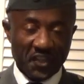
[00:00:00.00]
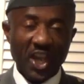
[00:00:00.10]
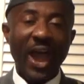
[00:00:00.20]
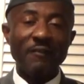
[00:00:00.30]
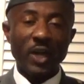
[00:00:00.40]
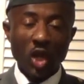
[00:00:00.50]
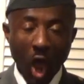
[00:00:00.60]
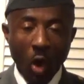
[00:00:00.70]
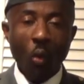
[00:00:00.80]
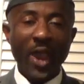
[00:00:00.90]
we still have a
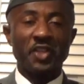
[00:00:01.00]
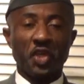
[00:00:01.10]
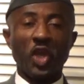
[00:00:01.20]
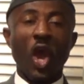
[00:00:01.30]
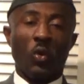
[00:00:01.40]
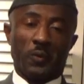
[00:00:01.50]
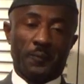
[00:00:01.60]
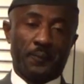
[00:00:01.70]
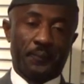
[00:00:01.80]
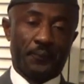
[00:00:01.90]
long way to
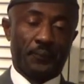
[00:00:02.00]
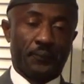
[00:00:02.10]
go.